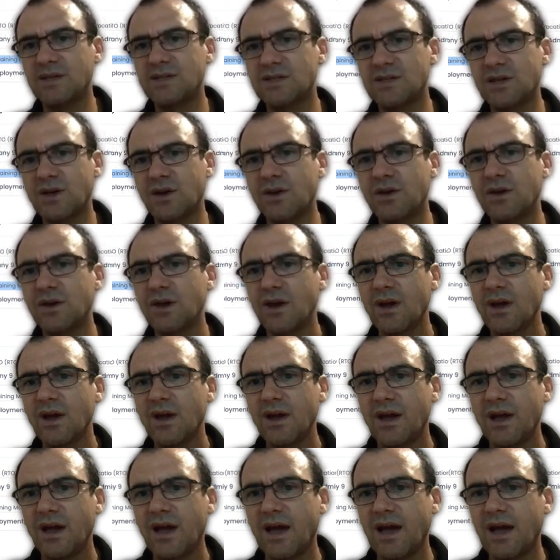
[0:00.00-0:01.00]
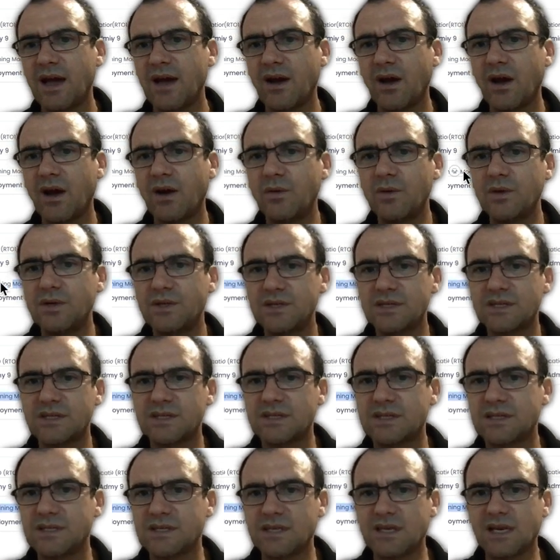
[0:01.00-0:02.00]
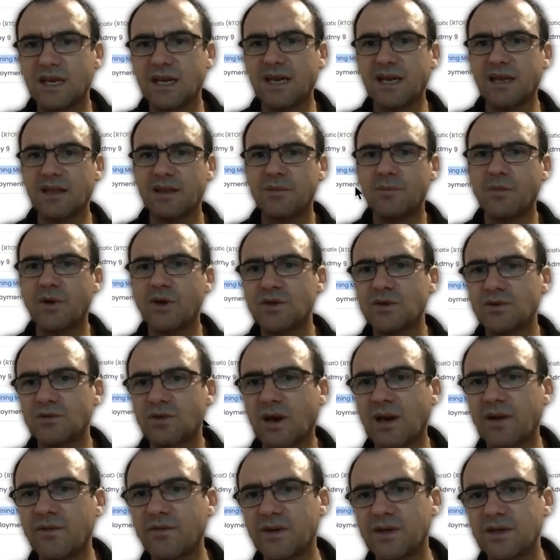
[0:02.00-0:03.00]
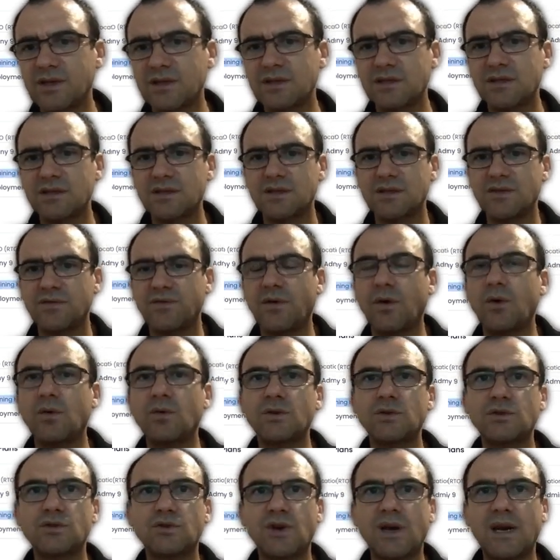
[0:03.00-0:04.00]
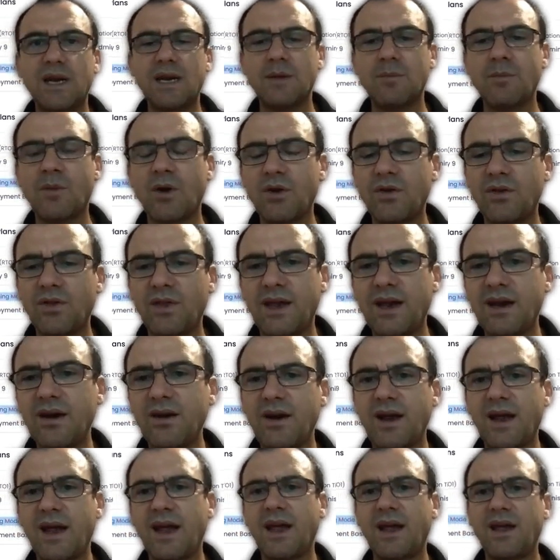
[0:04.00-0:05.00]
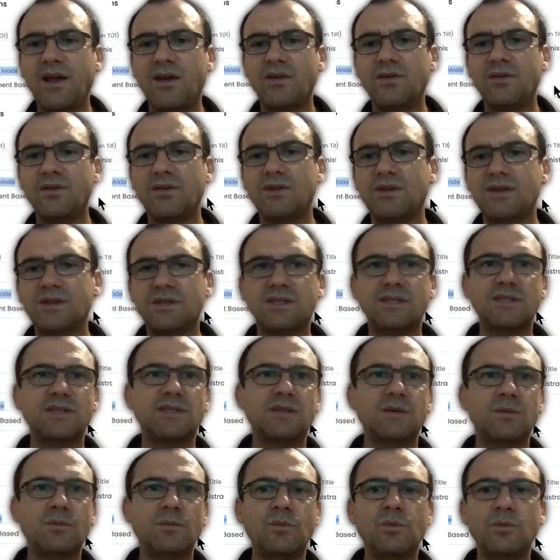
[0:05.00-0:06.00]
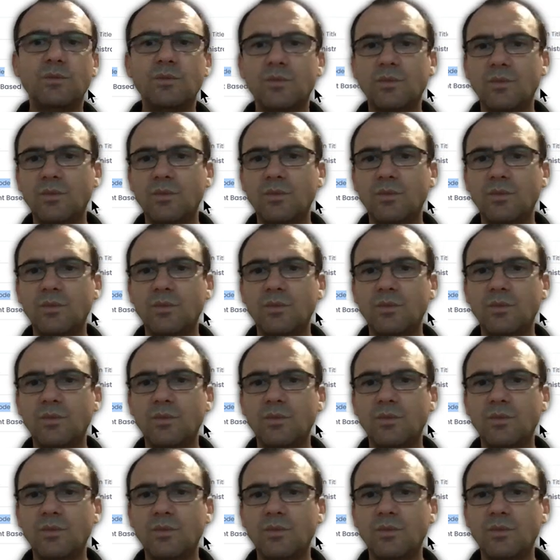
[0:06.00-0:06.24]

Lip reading: So I would just select the most relevant default training mode there, and the system